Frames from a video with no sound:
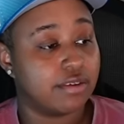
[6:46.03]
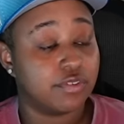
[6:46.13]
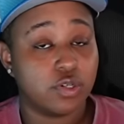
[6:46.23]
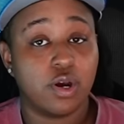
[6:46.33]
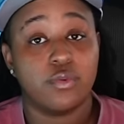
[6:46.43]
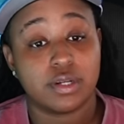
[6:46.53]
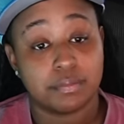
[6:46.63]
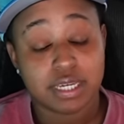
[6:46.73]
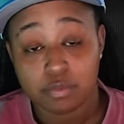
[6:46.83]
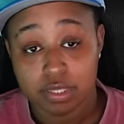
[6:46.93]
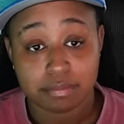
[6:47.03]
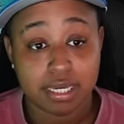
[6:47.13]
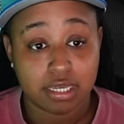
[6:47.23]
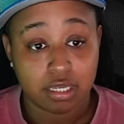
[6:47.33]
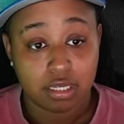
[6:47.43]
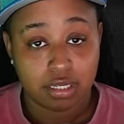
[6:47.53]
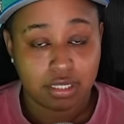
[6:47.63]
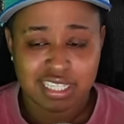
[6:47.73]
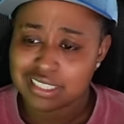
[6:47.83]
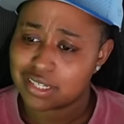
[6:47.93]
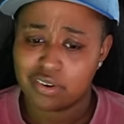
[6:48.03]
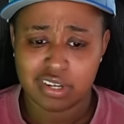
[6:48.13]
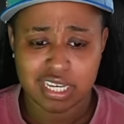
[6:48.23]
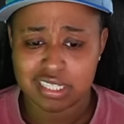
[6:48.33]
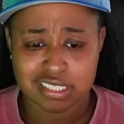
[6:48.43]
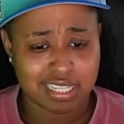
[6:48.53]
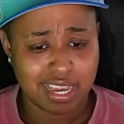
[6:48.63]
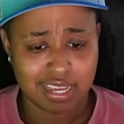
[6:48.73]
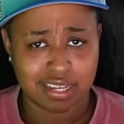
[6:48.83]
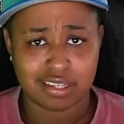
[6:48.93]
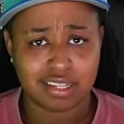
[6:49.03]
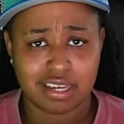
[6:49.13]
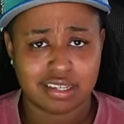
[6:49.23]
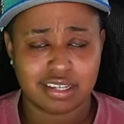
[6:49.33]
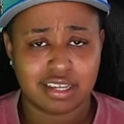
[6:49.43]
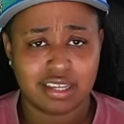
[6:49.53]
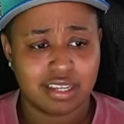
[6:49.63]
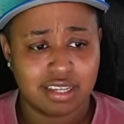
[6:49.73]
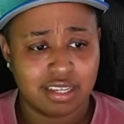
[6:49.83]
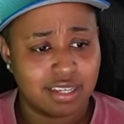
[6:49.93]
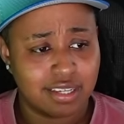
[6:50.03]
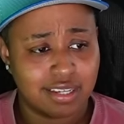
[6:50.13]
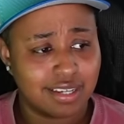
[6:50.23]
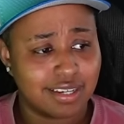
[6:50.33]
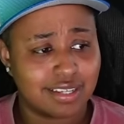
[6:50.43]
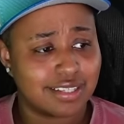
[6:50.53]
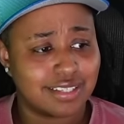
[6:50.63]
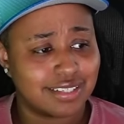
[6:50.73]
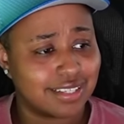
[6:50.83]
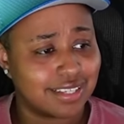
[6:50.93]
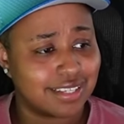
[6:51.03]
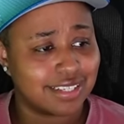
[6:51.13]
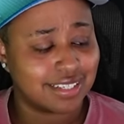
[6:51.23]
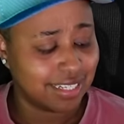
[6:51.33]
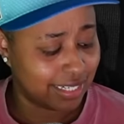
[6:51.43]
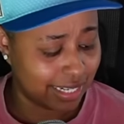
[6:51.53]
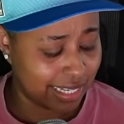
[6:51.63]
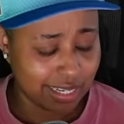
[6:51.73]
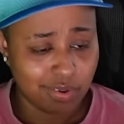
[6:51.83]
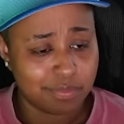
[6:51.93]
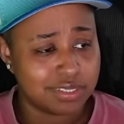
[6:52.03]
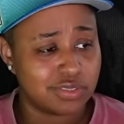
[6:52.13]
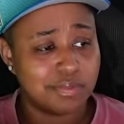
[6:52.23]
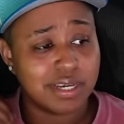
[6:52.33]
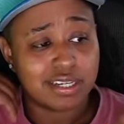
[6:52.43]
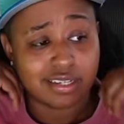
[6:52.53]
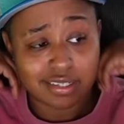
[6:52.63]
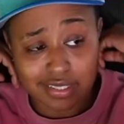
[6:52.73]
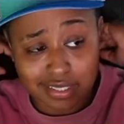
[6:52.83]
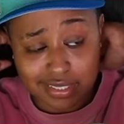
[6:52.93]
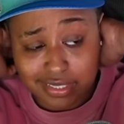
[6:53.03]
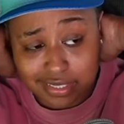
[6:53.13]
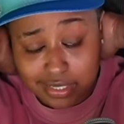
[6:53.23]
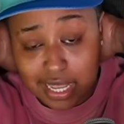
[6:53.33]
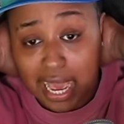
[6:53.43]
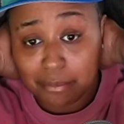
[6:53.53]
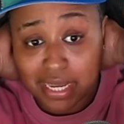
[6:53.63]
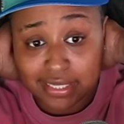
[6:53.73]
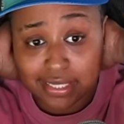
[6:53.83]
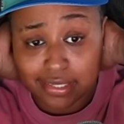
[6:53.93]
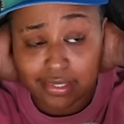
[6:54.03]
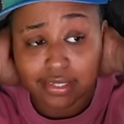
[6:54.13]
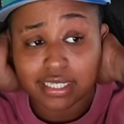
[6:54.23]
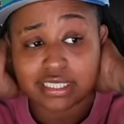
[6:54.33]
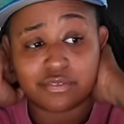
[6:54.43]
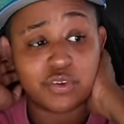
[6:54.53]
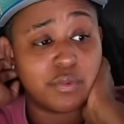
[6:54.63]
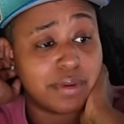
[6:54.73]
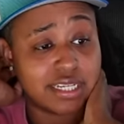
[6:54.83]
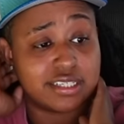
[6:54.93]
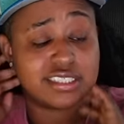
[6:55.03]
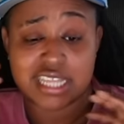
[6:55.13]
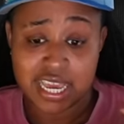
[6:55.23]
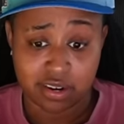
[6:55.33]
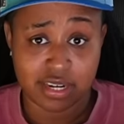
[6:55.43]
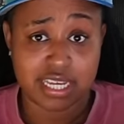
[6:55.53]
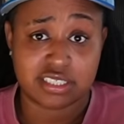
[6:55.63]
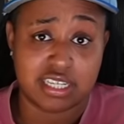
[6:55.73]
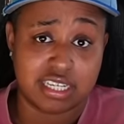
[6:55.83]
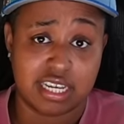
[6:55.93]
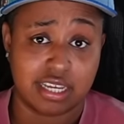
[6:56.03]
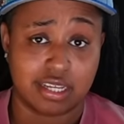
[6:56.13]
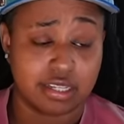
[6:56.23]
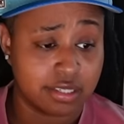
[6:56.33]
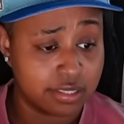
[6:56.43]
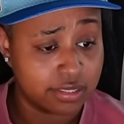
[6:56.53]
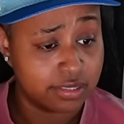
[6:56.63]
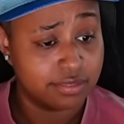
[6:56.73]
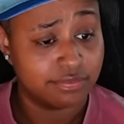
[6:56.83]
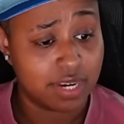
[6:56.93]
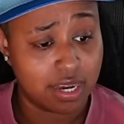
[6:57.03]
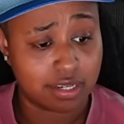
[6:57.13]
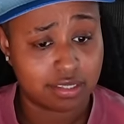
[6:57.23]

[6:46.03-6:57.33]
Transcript: if you don't want to be with me, let's go ahead and slide. Like, uh, I, ain't gonna be too many. I meant it. Because if you meant to stand on that shit, then fuck.